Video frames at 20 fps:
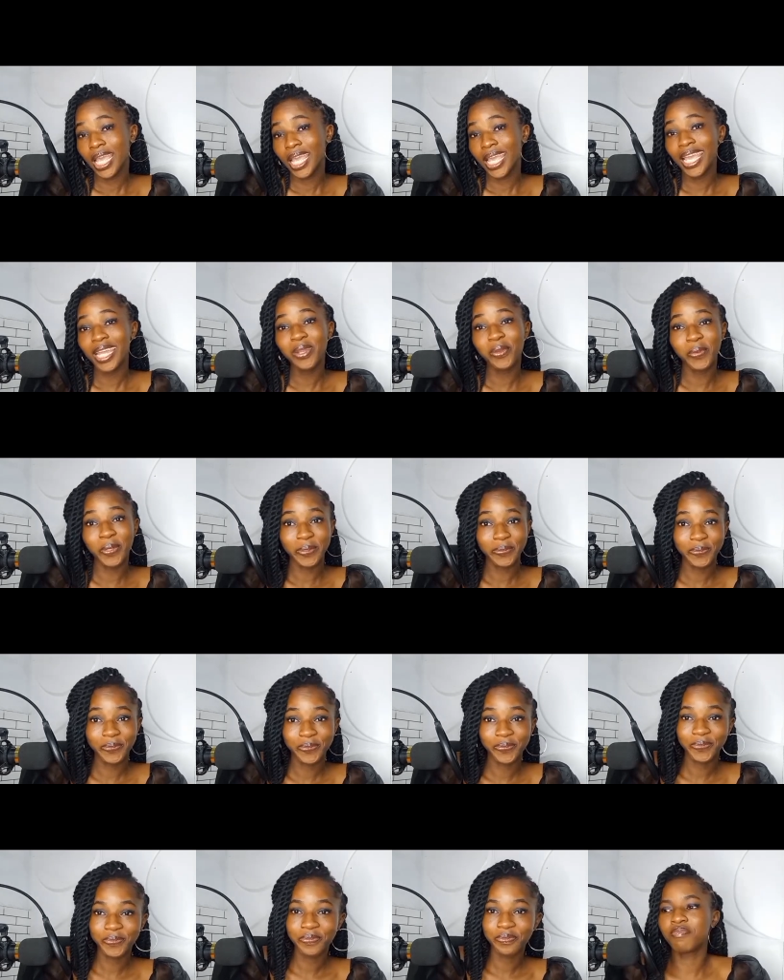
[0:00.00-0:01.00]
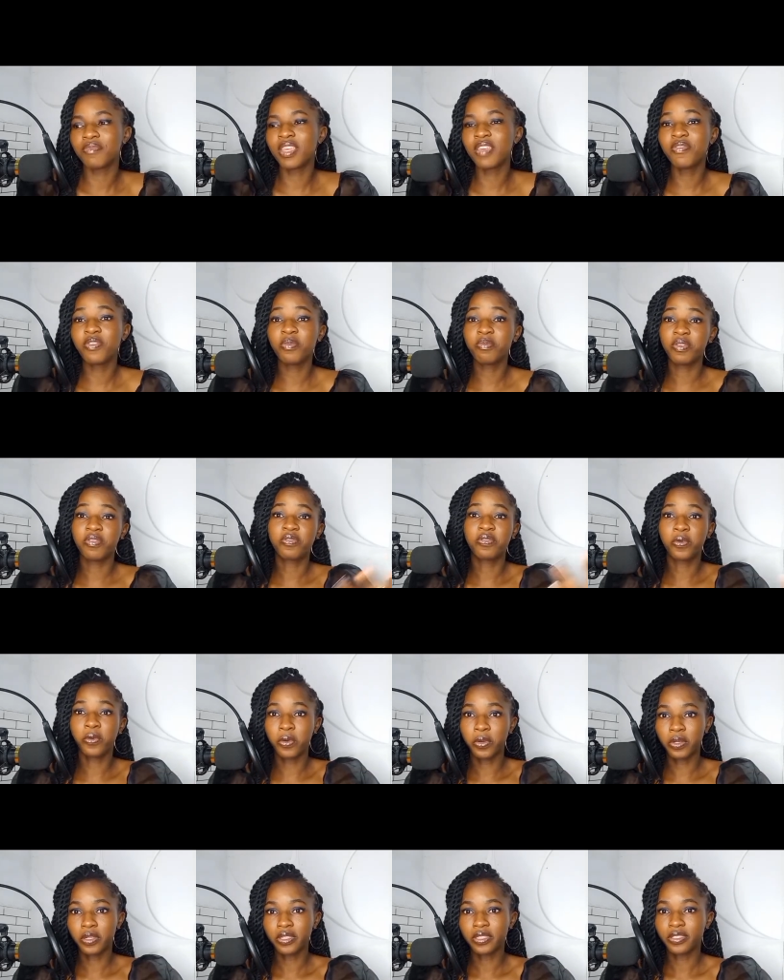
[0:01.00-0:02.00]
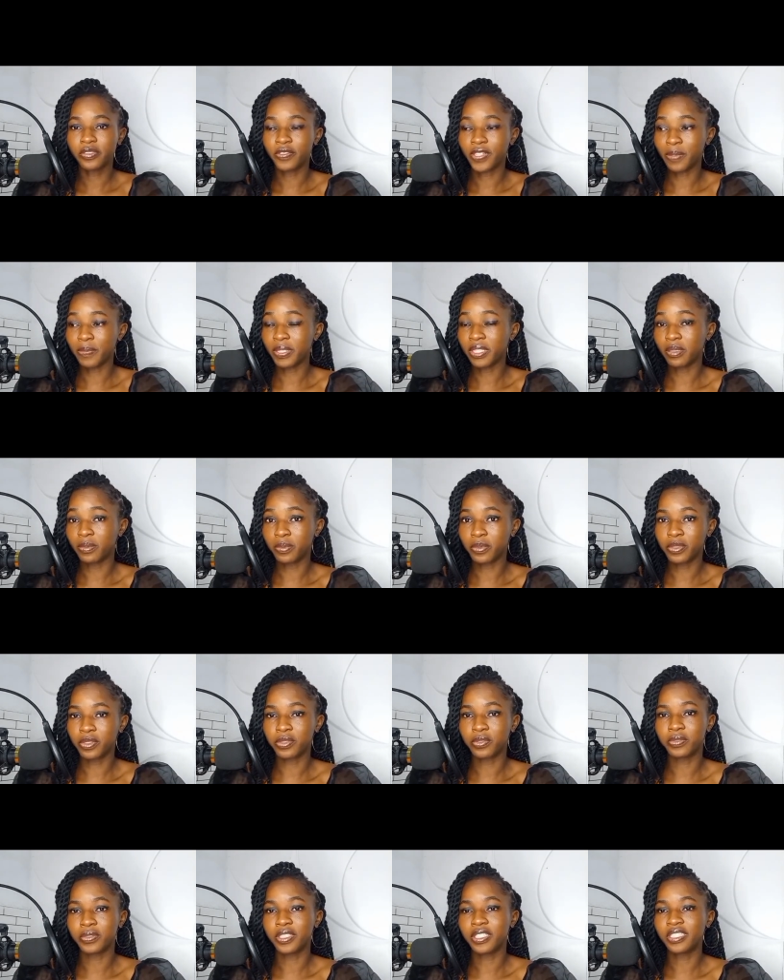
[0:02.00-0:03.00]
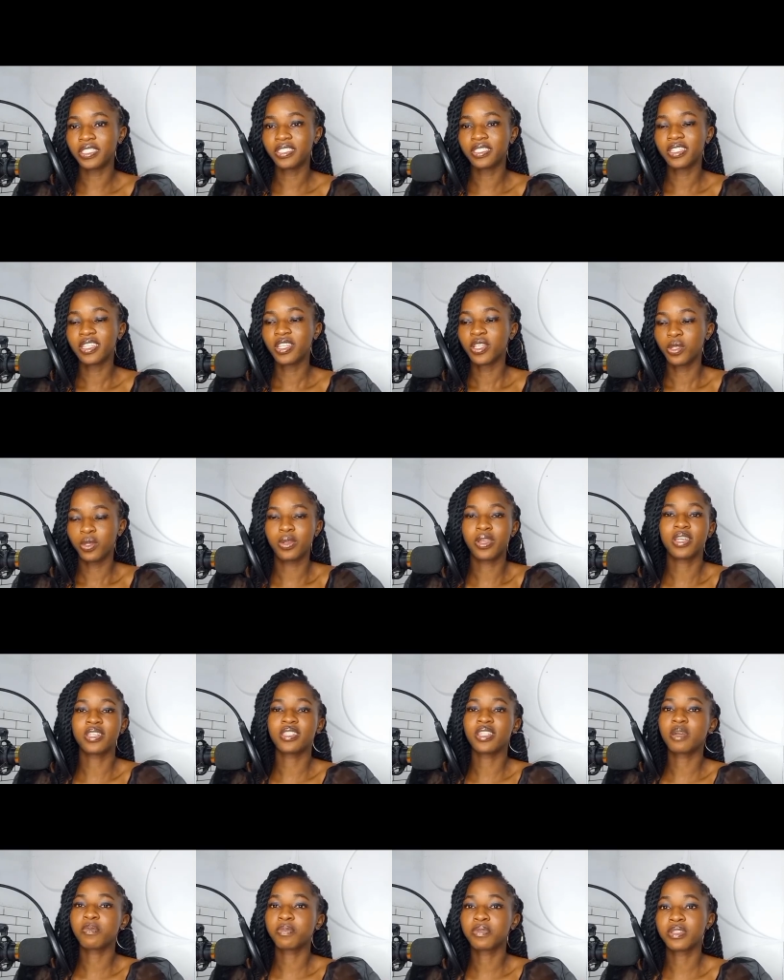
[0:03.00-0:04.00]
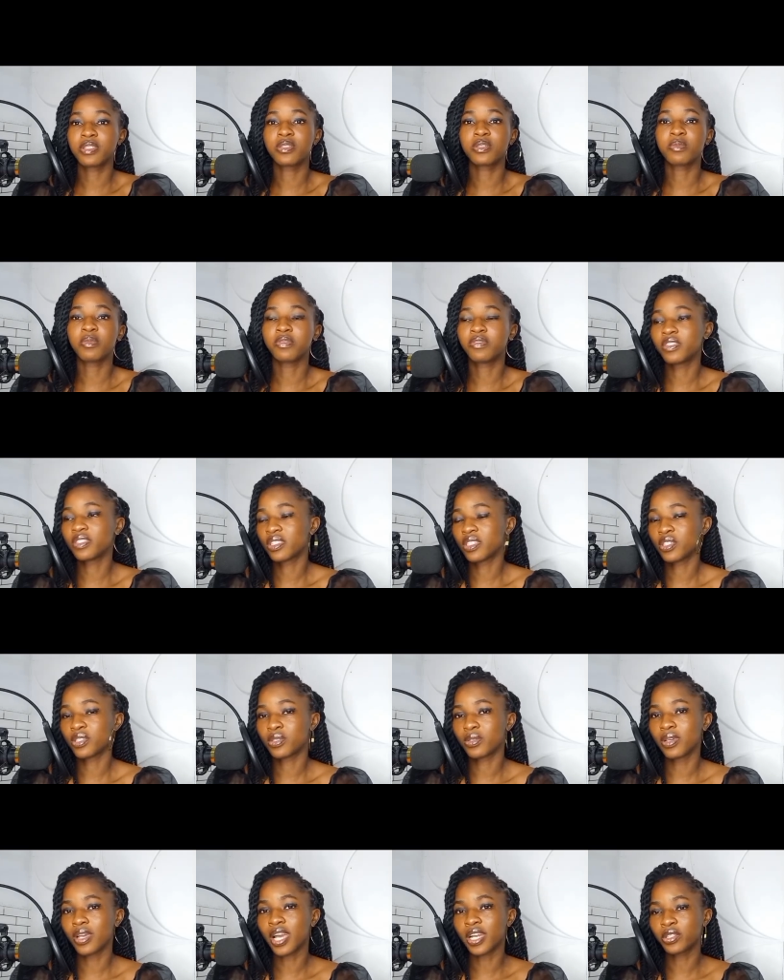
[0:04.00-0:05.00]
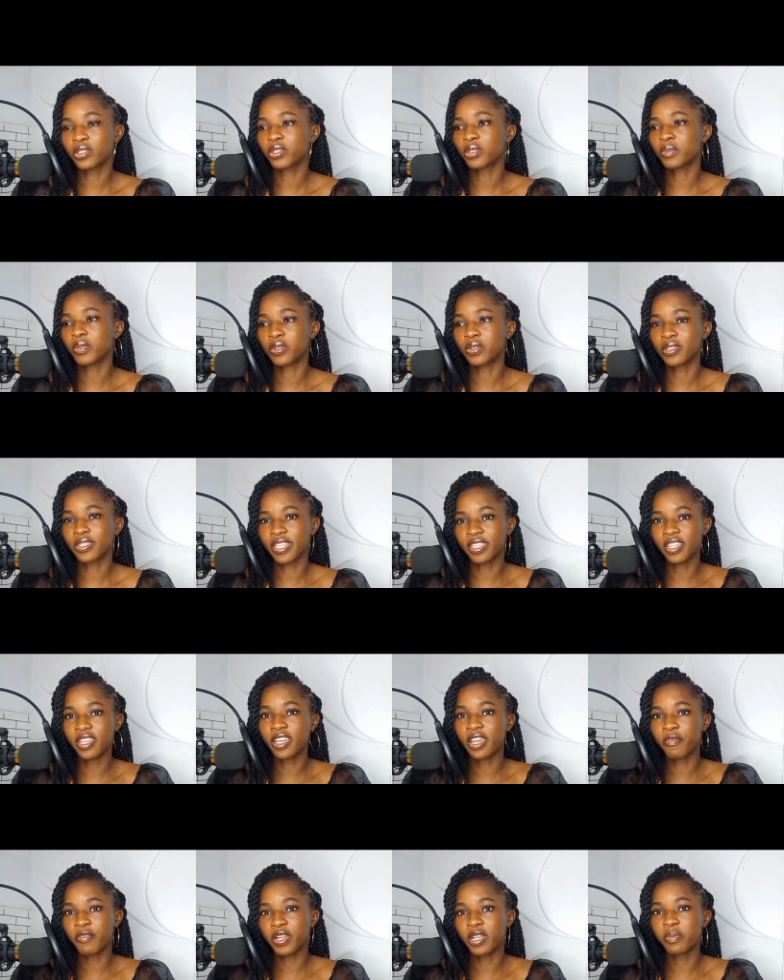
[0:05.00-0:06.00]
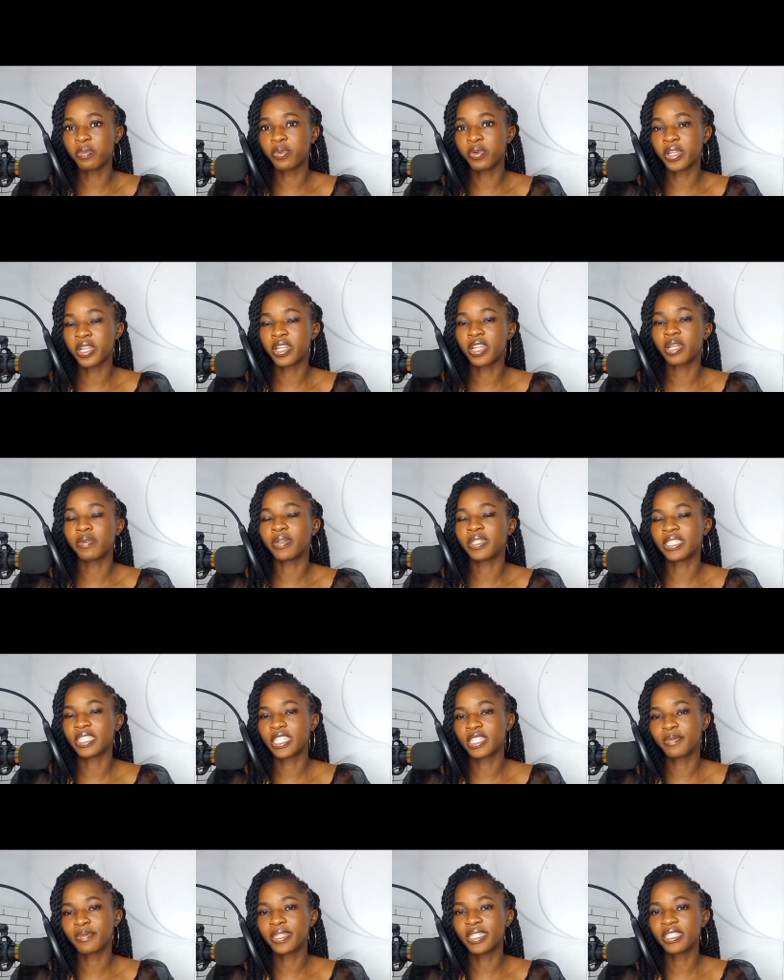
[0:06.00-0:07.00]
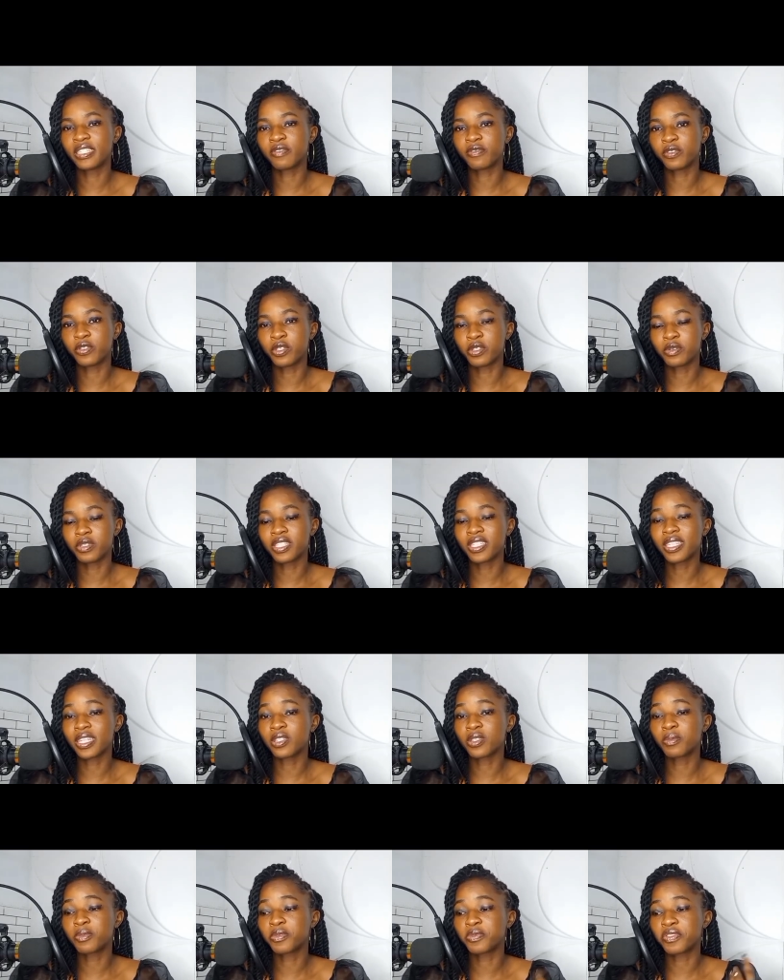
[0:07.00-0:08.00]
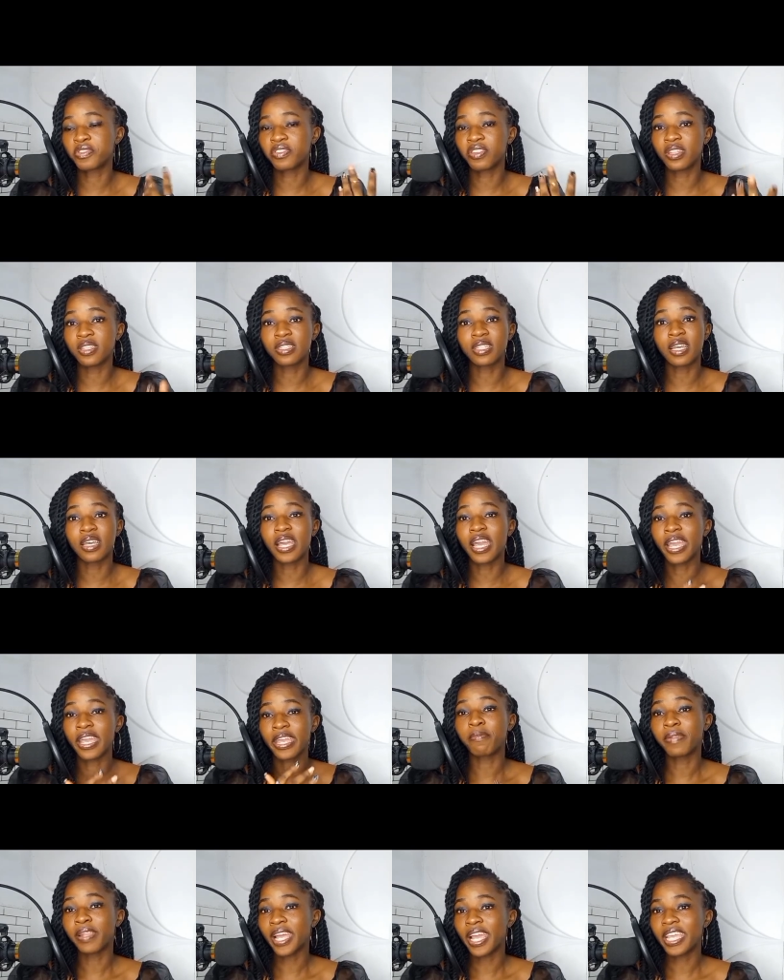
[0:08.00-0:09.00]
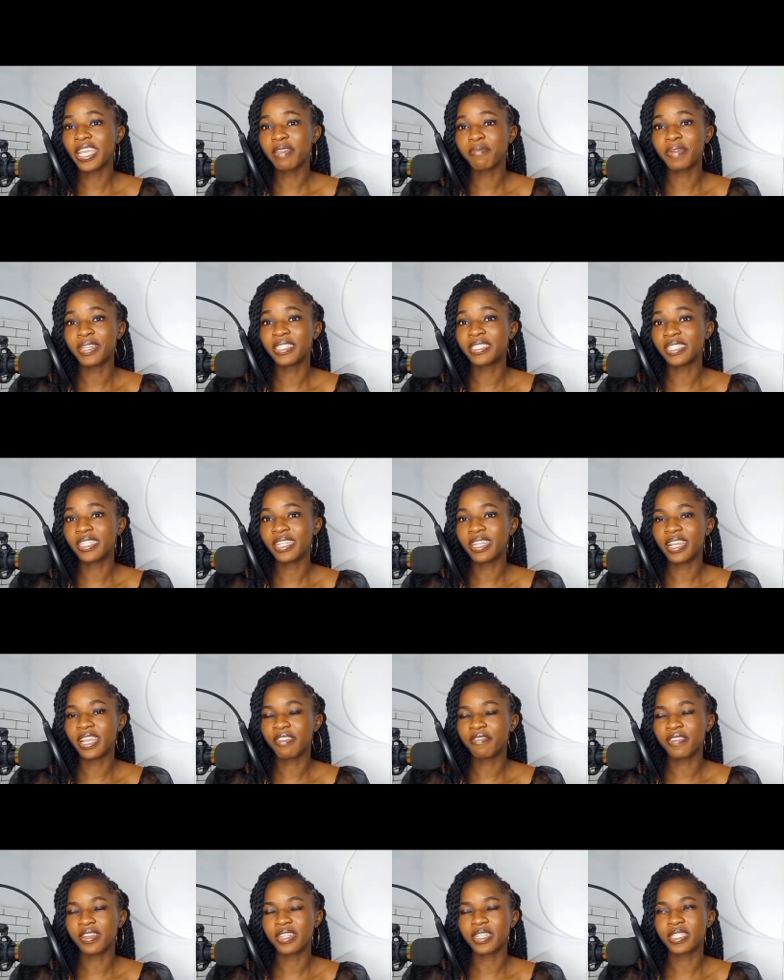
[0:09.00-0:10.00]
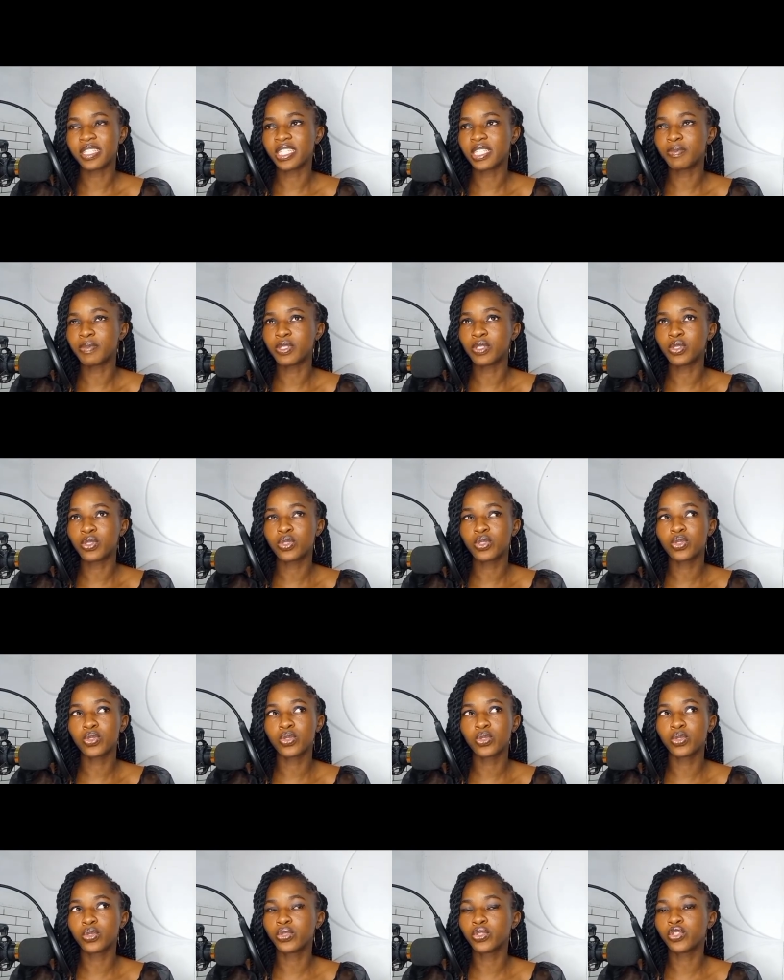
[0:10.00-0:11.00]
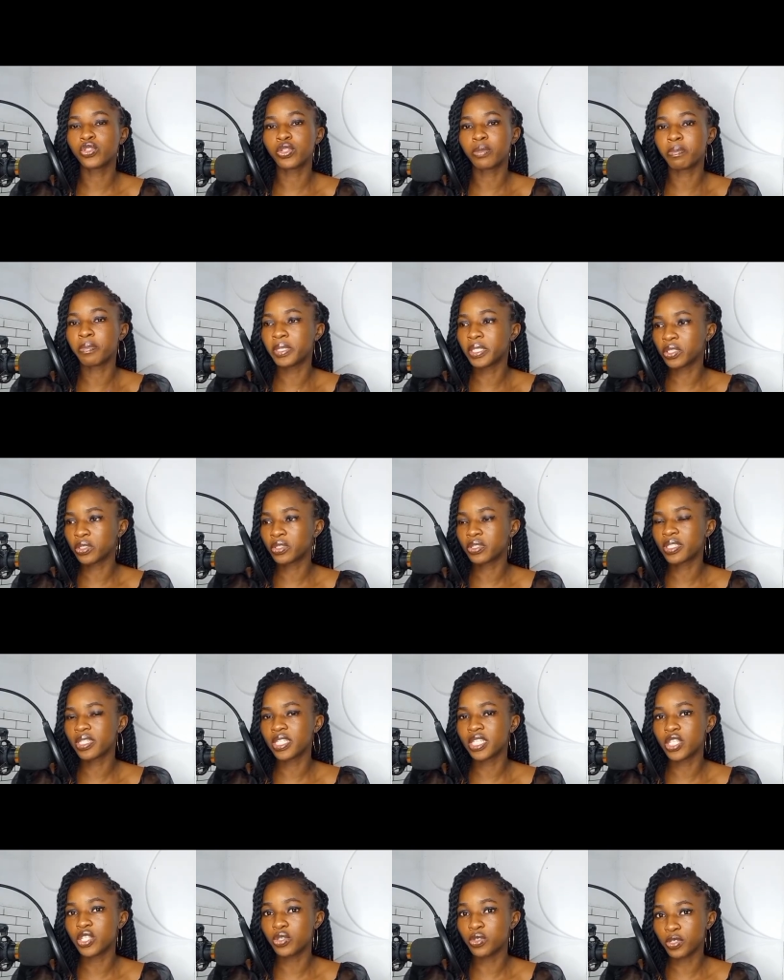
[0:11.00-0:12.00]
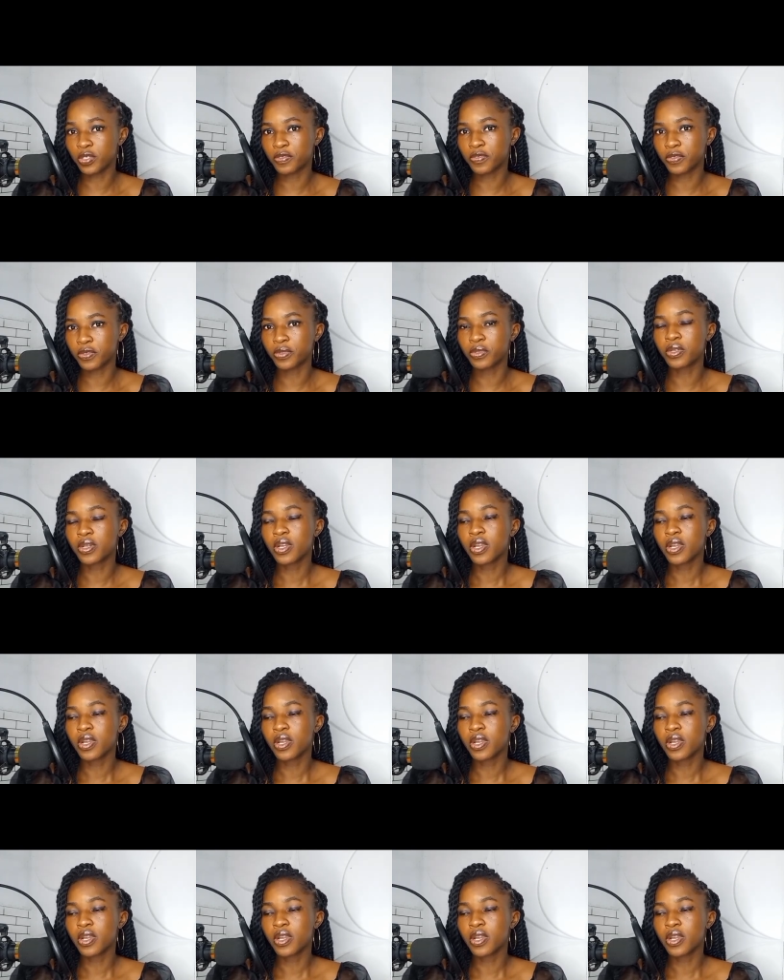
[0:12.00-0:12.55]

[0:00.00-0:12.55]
Anyway, even before grabbing the book to read, you can start putting some of these things to action, because I think I really broke it down and explained it for you. These are some of the things that I apply in my daily life, and it has been so tremendously useful.